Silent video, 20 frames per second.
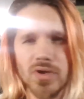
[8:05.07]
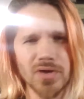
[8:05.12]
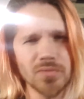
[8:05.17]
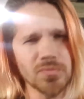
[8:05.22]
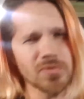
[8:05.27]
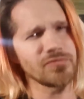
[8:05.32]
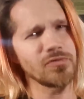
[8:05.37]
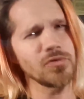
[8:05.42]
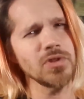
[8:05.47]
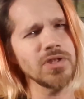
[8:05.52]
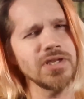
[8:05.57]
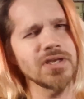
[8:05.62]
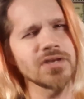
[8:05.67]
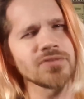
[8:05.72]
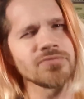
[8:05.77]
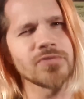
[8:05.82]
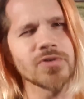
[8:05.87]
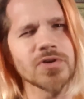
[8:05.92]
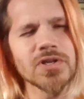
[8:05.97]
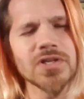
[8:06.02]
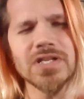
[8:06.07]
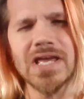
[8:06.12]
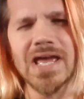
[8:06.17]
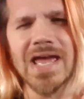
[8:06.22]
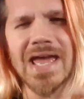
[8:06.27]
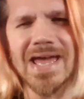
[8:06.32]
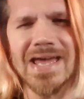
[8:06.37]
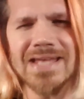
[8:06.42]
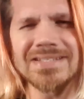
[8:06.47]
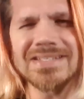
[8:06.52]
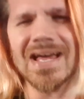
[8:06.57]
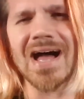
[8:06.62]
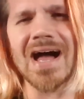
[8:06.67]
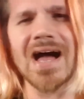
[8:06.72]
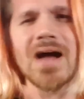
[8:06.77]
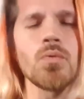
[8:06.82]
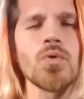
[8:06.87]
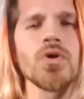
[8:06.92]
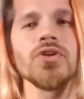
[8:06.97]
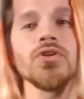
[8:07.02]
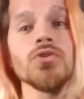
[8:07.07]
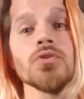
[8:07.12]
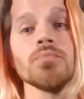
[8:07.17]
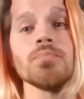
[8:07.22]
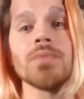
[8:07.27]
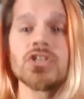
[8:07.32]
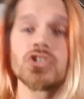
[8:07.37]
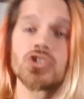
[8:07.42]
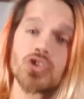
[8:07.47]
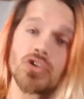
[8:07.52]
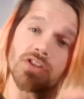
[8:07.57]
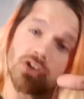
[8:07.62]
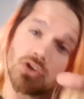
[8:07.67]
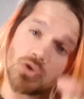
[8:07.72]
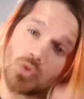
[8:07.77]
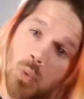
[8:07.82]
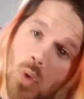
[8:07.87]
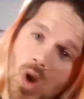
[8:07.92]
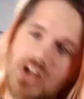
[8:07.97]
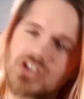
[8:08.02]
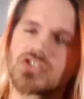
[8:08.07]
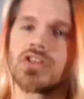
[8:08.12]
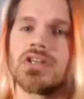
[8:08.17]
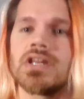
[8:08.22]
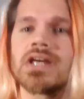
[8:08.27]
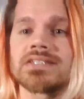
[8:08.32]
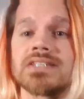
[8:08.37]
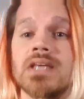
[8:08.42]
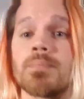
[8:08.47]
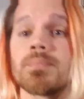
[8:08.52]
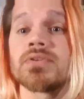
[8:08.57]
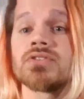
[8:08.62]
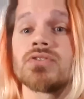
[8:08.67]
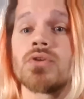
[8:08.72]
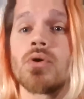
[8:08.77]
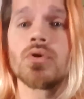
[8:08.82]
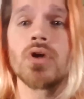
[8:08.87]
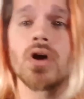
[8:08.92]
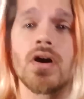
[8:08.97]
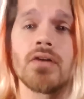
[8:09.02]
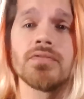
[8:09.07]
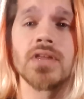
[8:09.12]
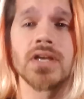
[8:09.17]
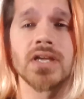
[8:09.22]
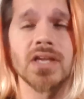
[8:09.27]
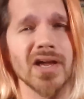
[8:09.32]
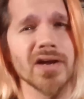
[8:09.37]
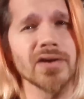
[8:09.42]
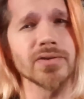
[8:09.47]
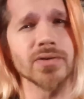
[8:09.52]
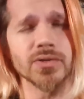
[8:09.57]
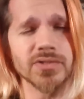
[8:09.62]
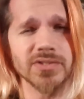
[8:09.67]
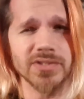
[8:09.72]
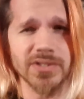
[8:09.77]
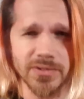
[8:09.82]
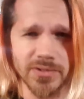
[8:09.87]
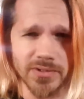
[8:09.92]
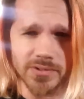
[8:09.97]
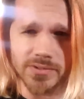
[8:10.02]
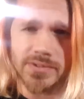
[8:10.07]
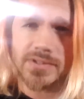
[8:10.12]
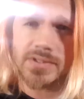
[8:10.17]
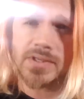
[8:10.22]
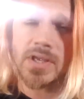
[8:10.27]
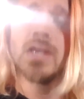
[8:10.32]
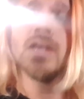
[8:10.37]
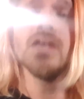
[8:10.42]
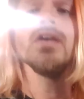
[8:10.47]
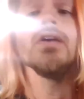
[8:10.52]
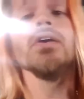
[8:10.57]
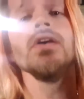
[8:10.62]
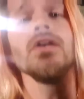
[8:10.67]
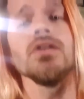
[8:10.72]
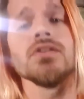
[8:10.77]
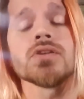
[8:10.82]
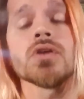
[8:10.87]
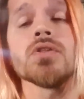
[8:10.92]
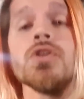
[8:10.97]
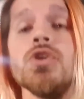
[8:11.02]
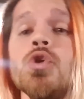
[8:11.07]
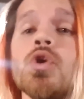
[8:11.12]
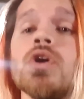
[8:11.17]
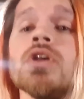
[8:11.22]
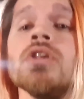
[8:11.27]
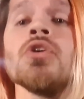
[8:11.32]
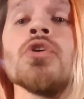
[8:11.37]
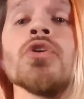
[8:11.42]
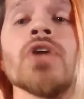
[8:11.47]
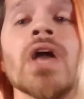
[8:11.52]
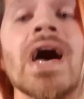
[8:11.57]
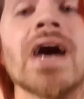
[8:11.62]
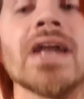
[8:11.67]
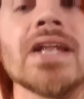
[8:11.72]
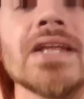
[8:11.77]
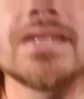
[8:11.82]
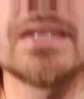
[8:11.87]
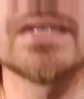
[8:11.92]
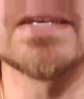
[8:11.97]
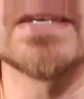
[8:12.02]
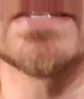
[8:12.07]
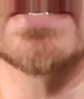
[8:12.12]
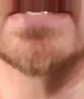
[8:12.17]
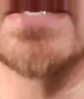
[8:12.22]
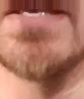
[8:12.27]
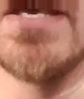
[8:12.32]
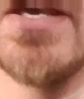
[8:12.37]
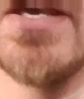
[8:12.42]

here with Full Converted, and I want you to make sure that you watch the next episode of the Carrier series so that you can learn how to get